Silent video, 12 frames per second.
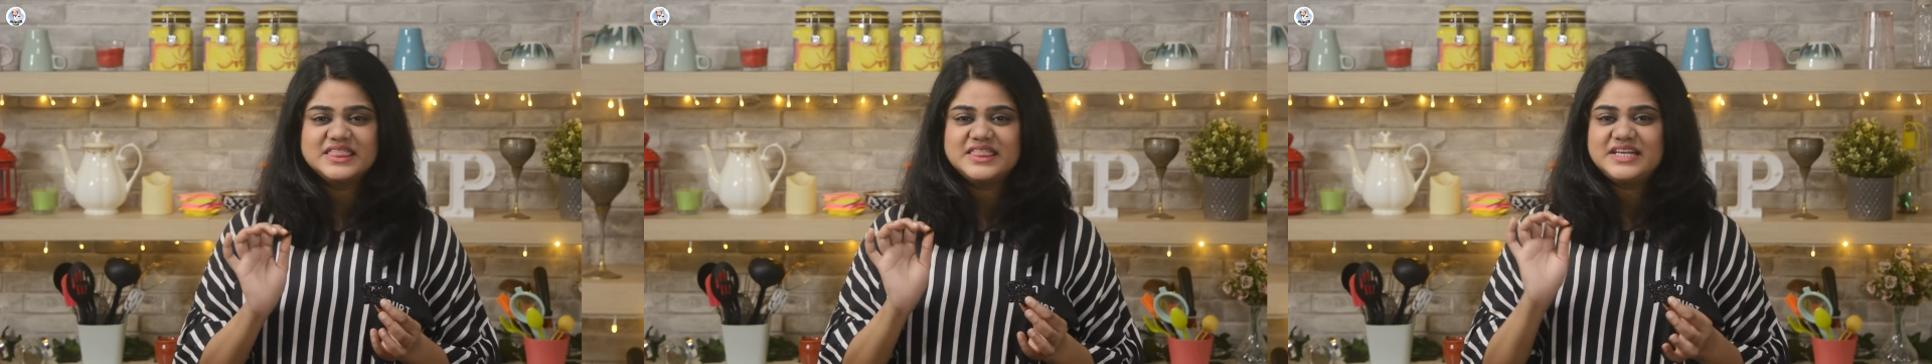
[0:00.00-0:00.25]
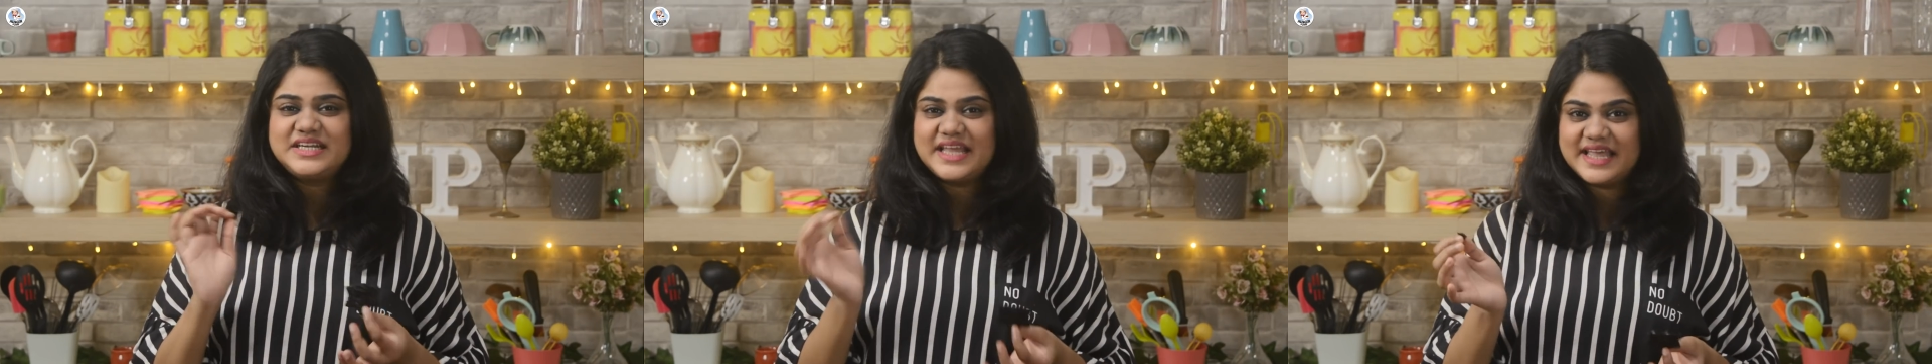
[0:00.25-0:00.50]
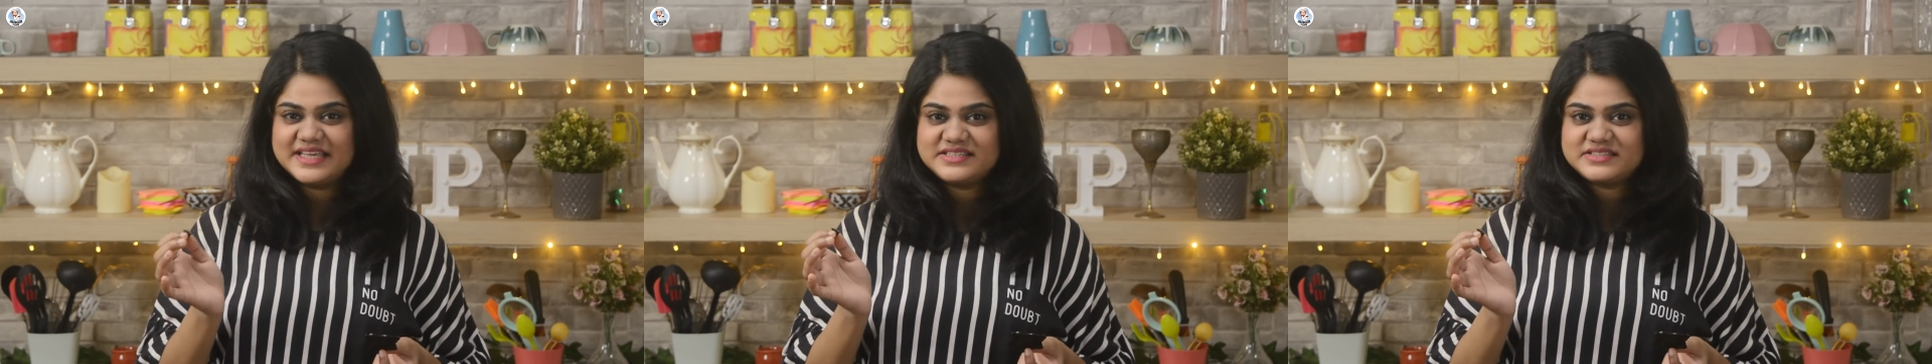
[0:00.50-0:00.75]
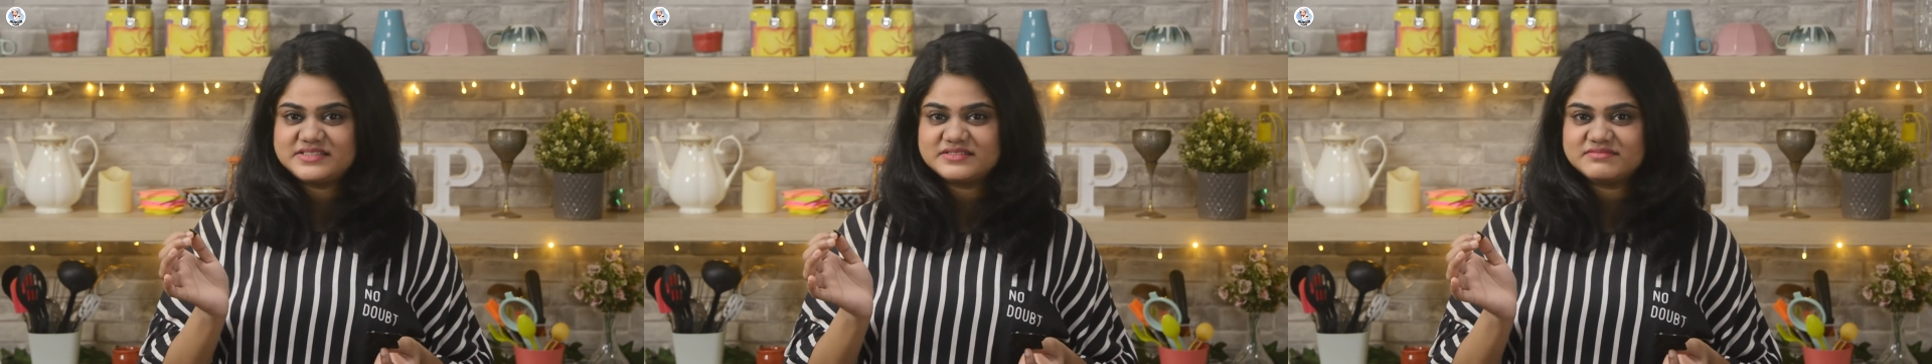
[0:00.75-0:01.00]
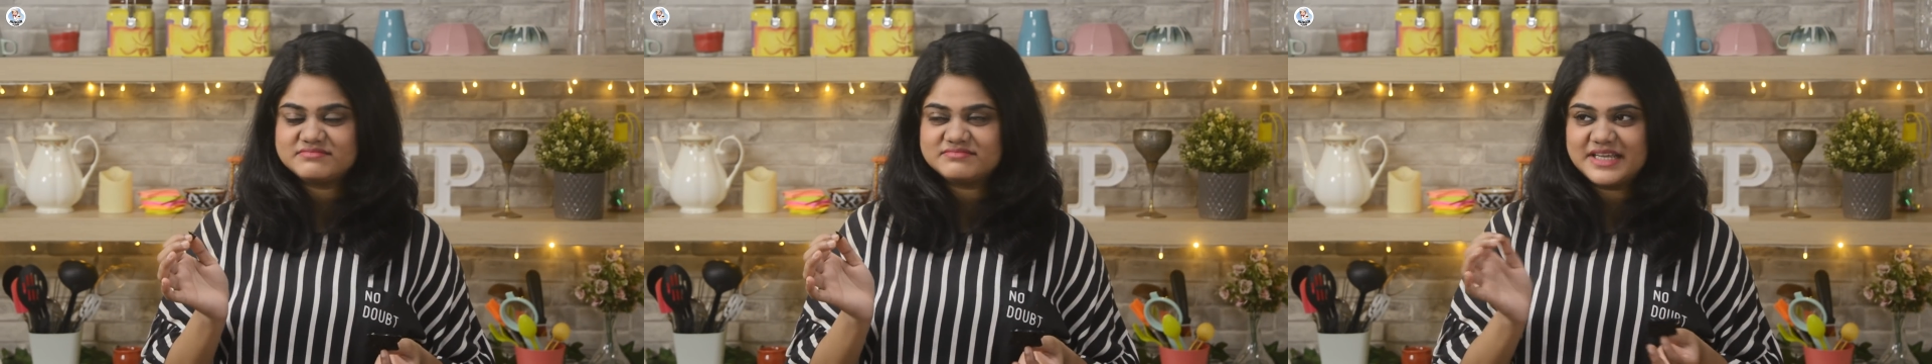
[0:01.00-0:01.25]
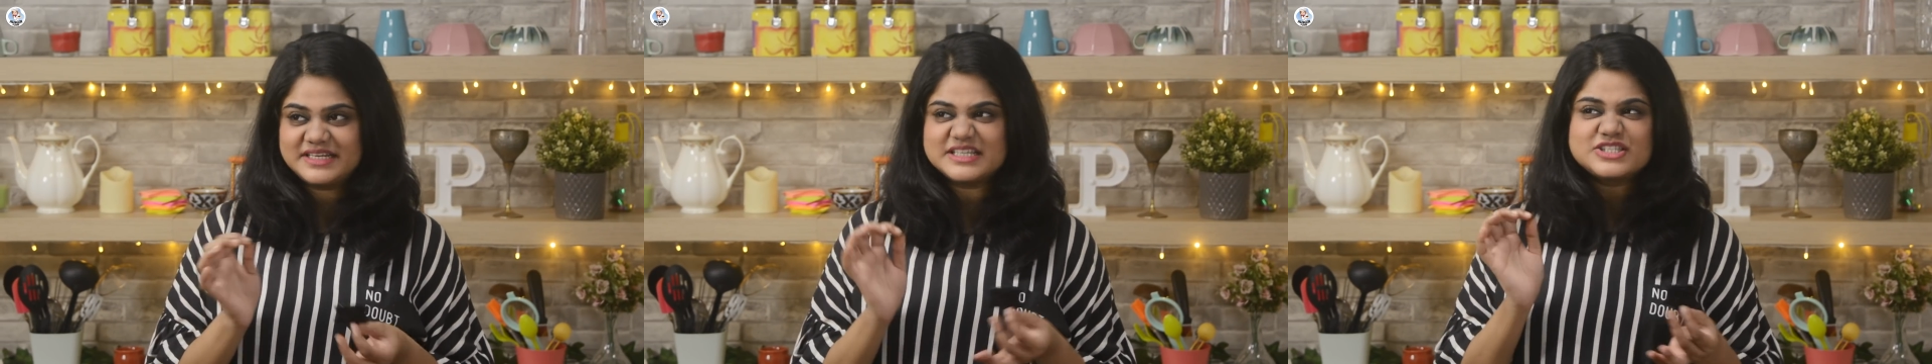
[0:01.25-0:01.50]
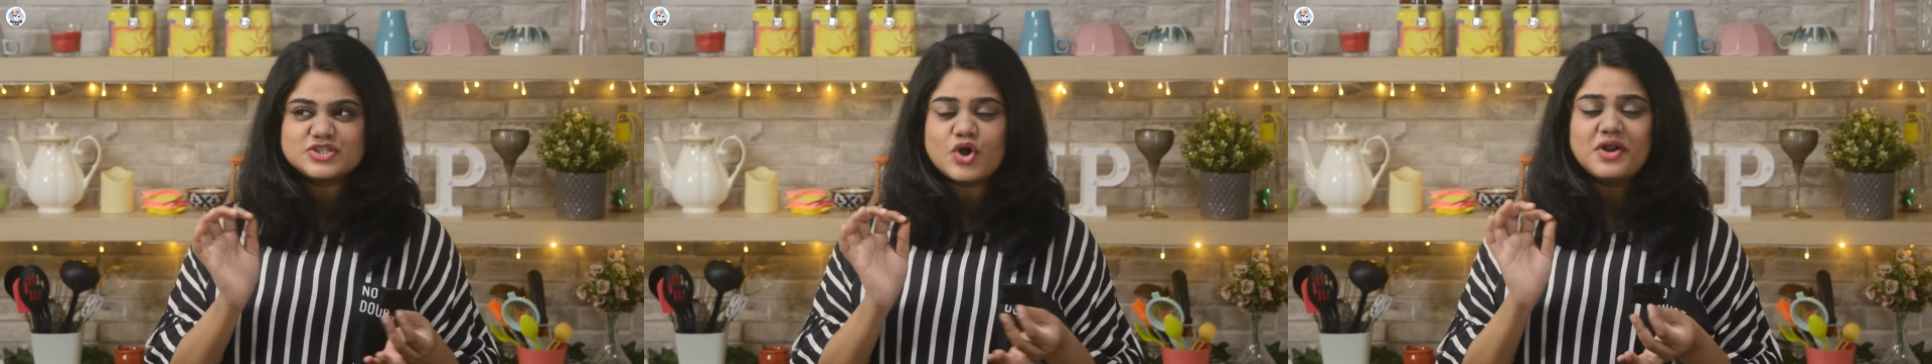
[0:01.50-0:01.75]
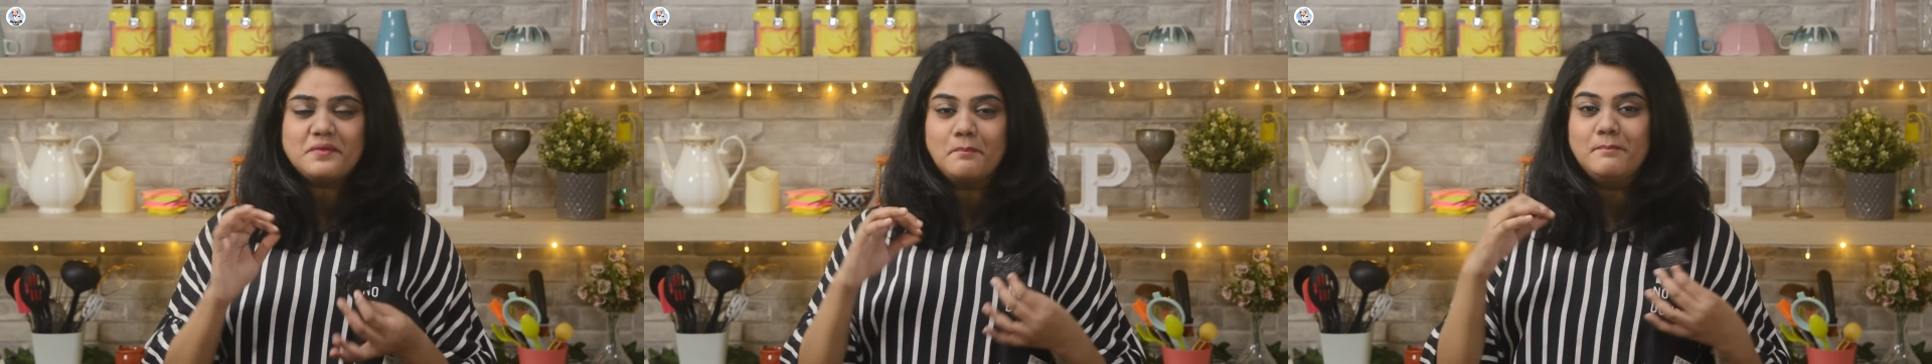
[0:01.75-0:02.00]
The taste, it is
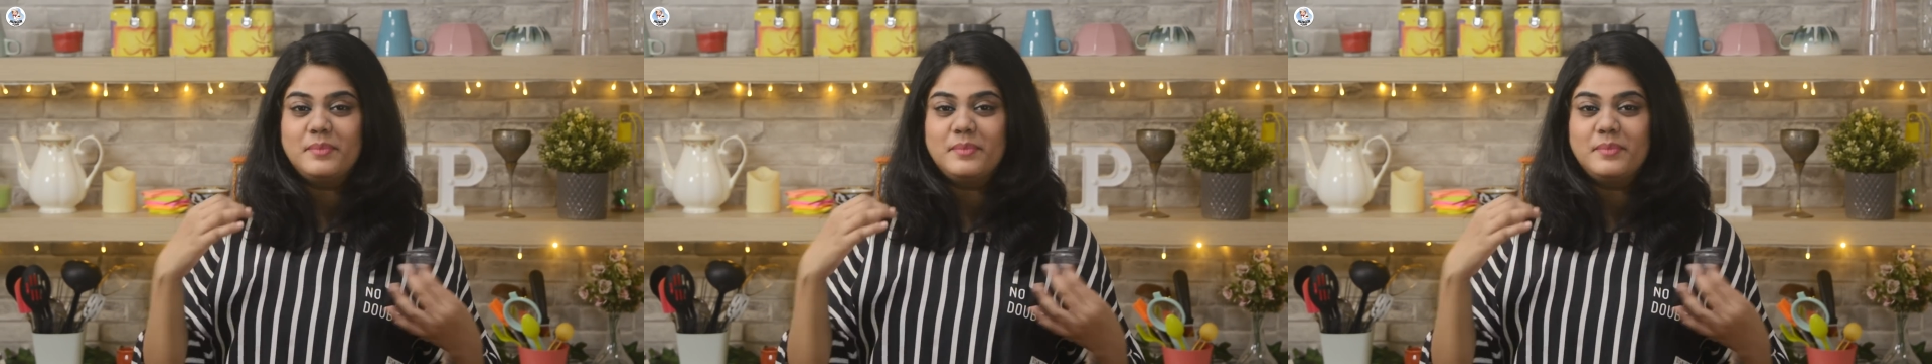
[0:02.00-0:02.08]
not